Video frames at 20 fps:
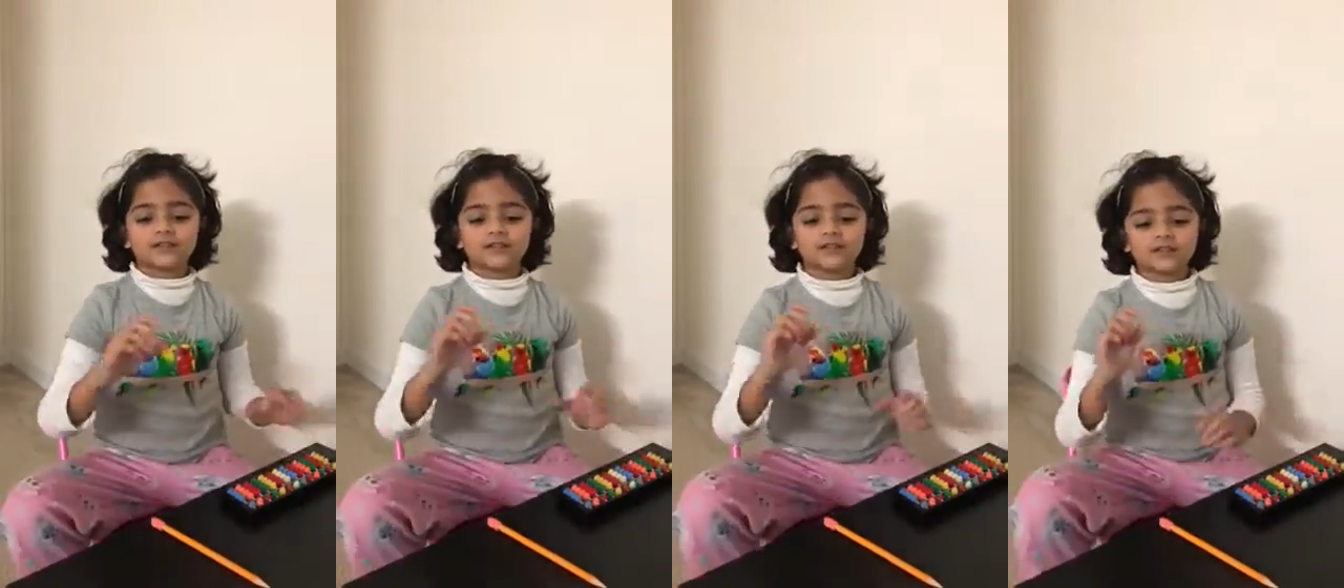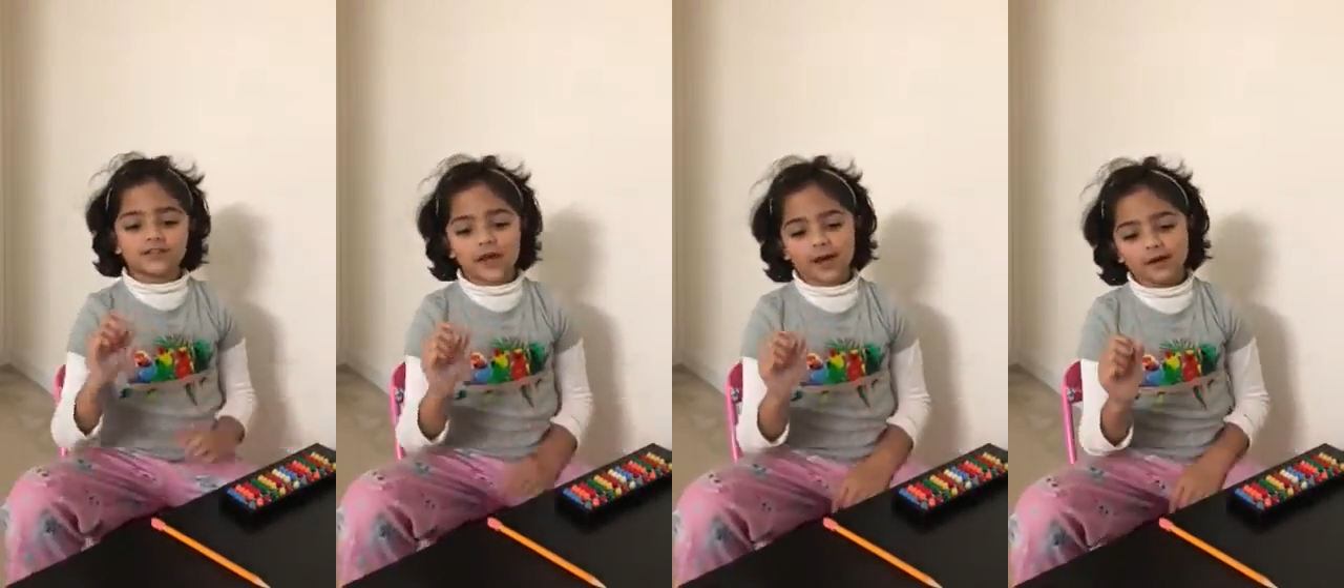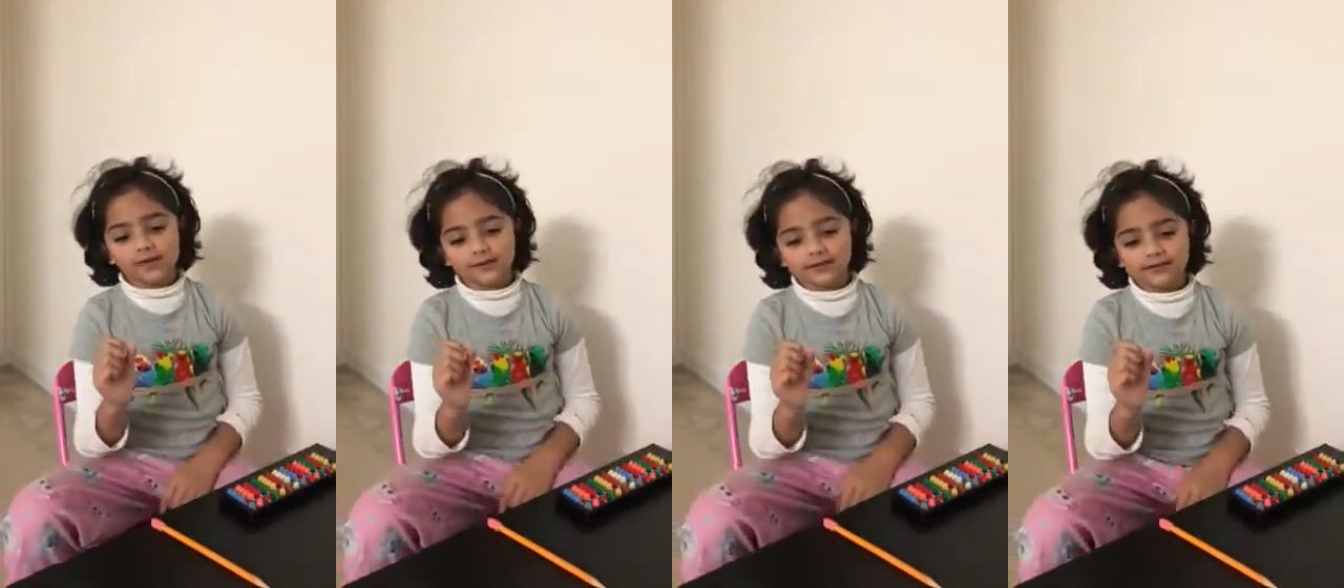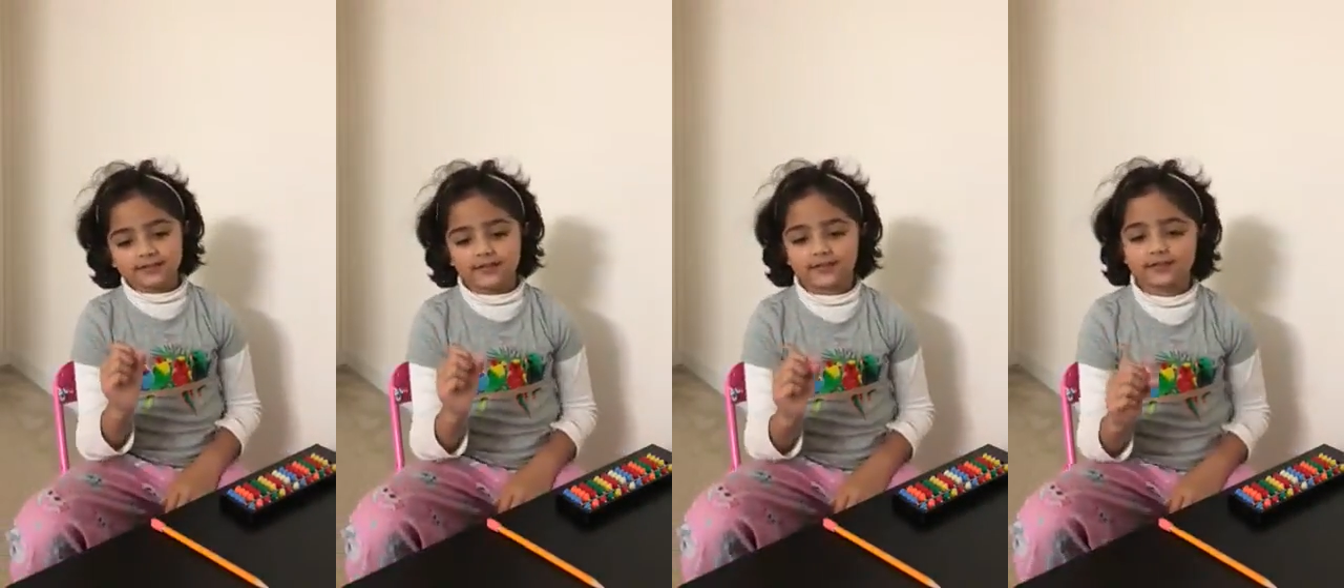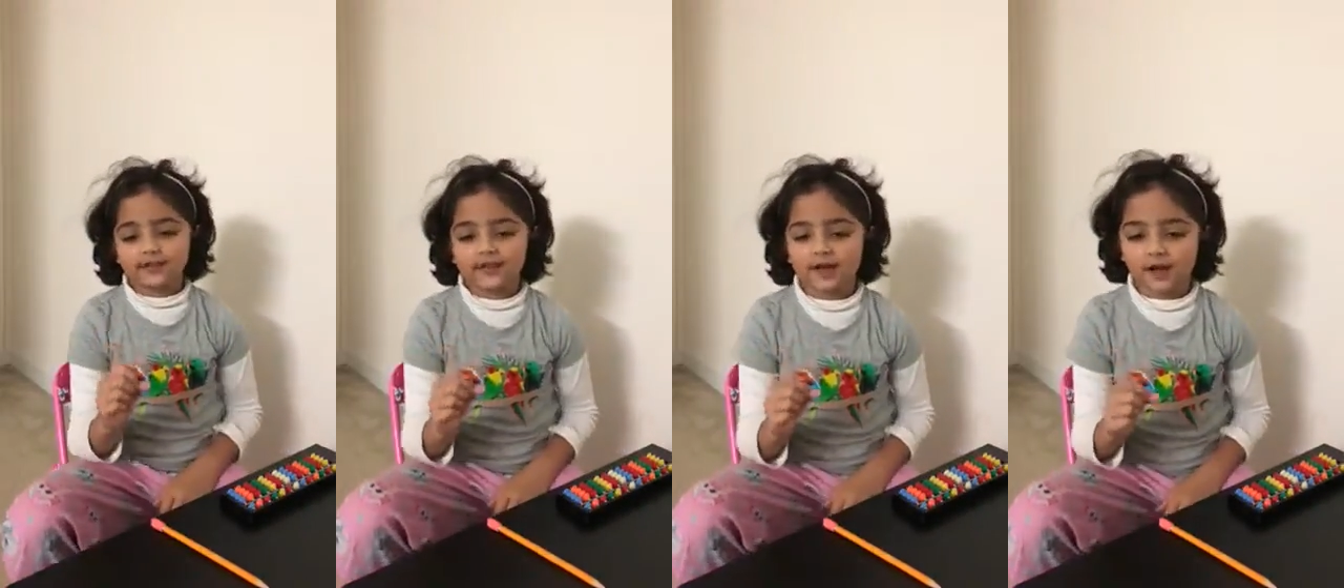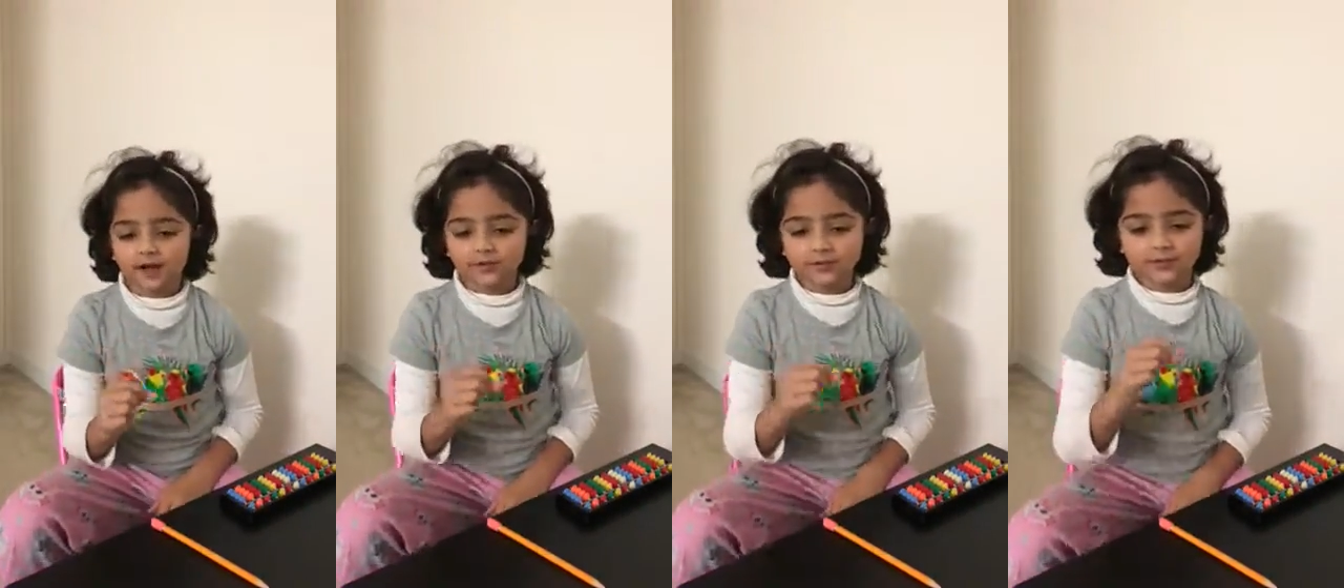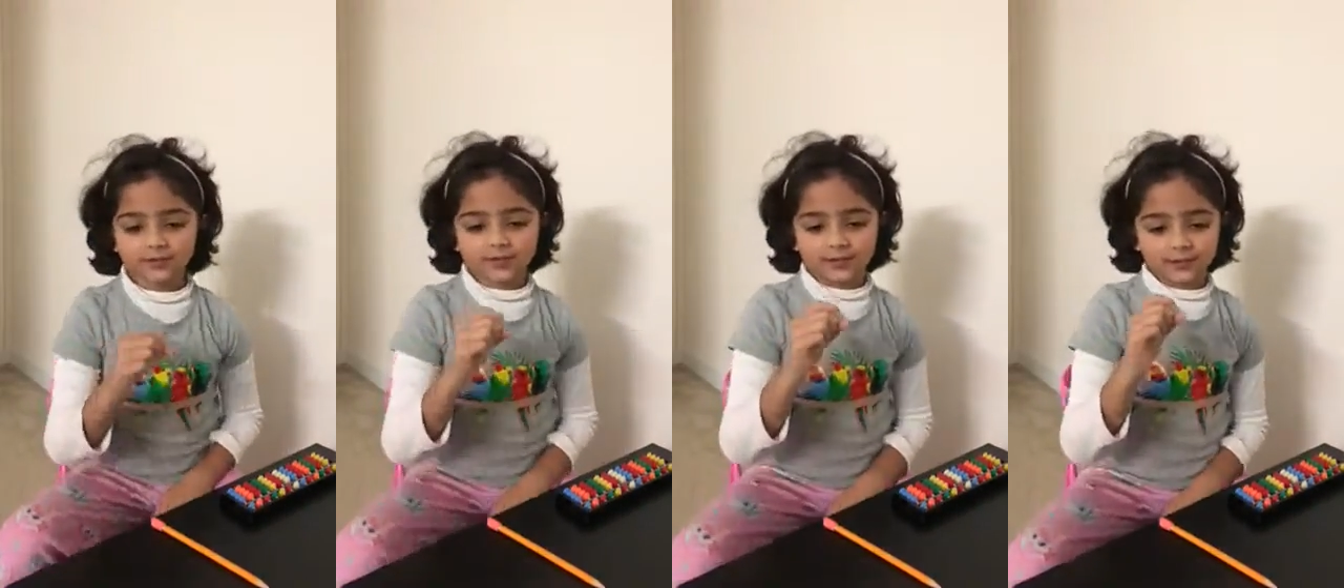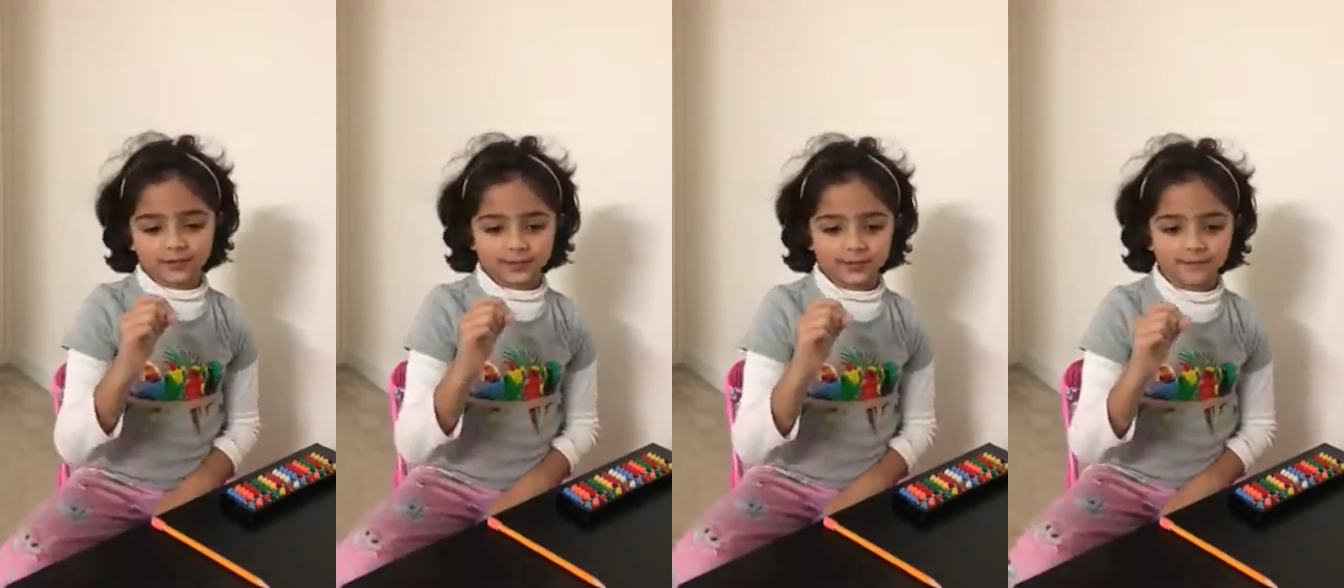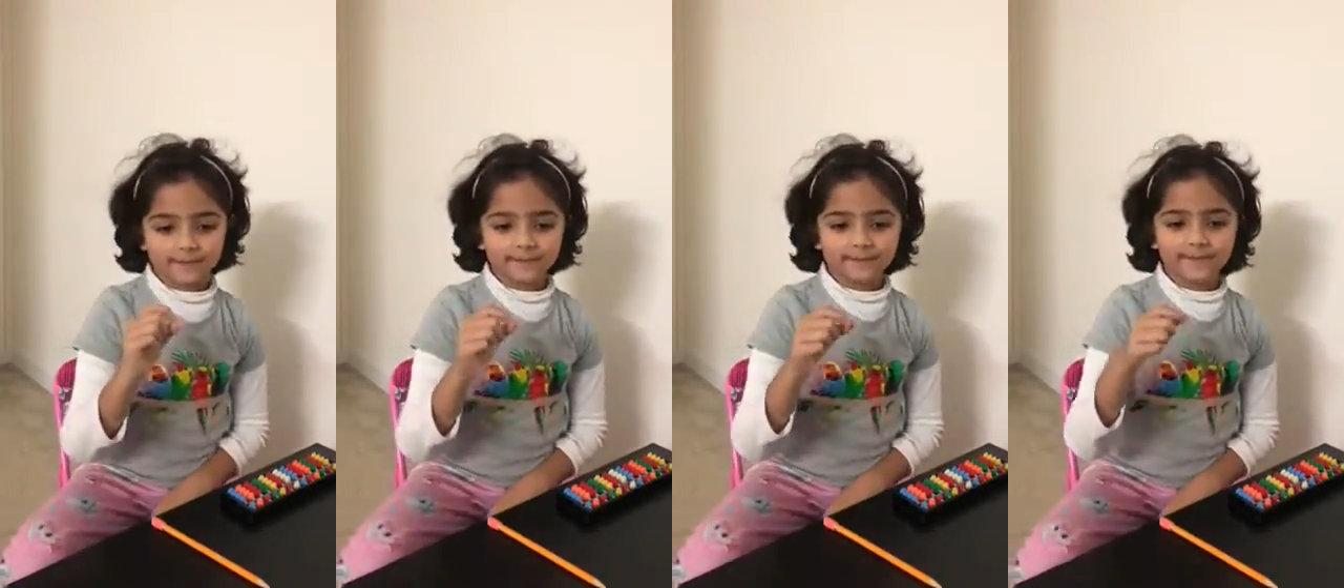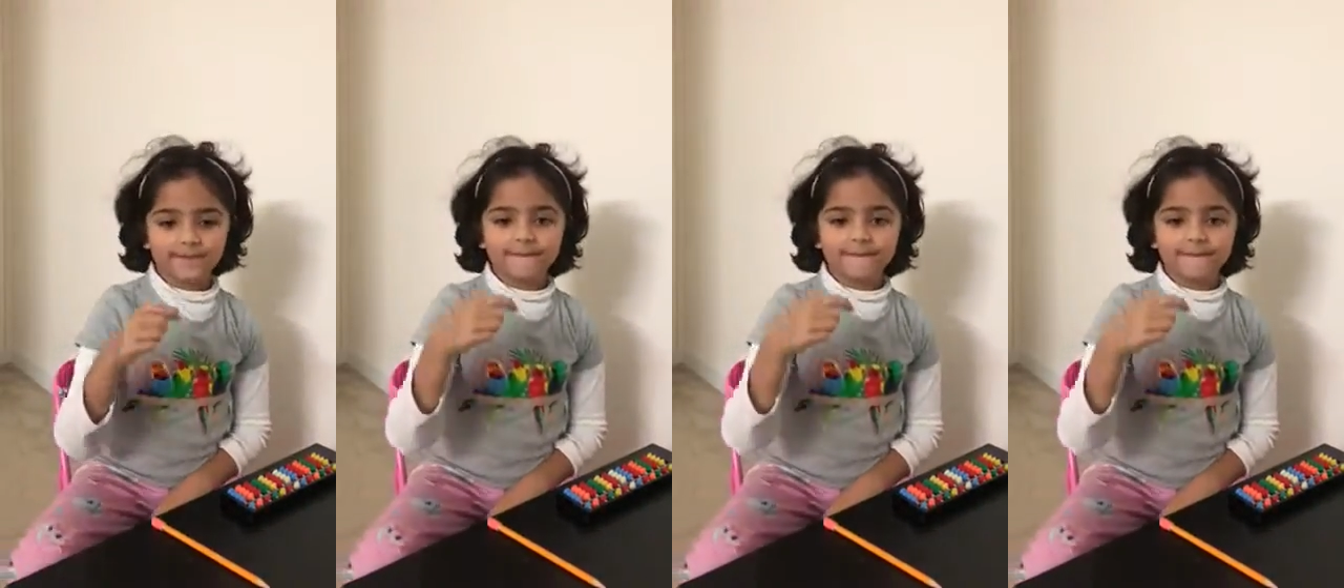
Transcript: now I'm going to tell you how to,